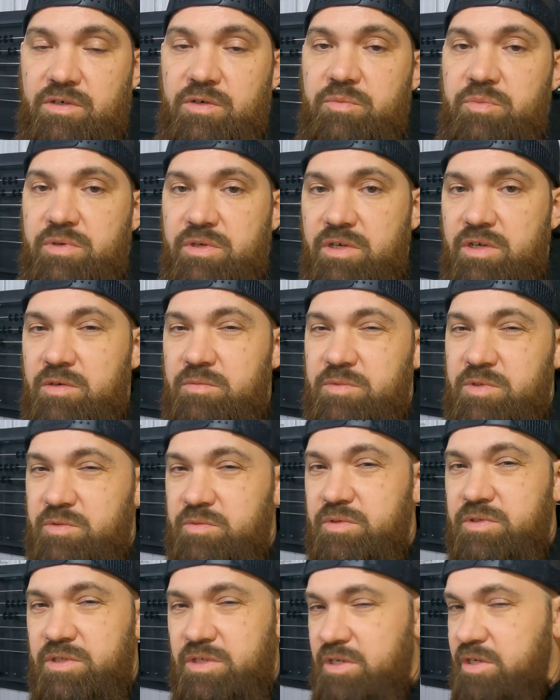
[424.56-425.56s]
RPMs,
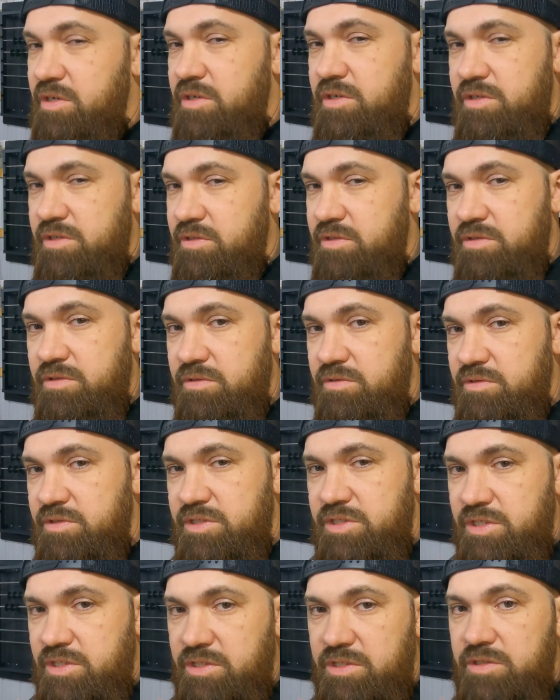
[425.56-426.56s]
was
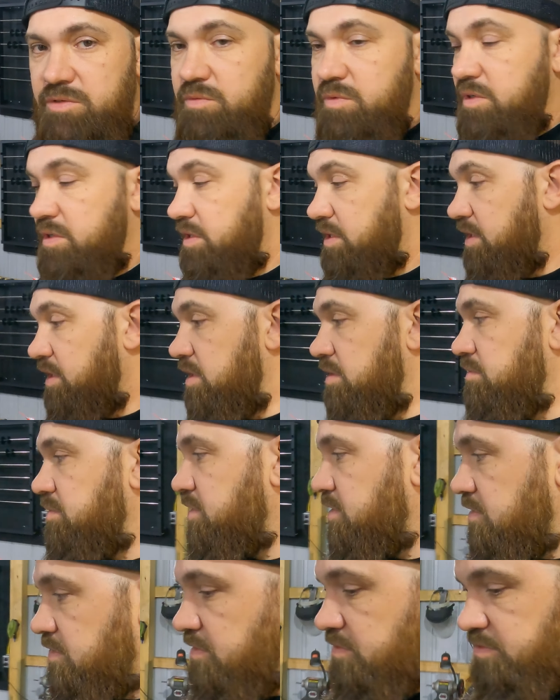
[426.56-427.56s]
161
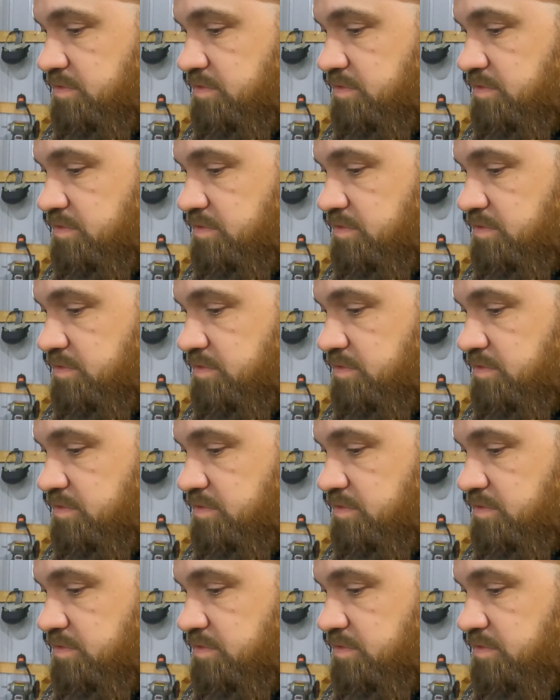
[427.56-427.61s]
amps.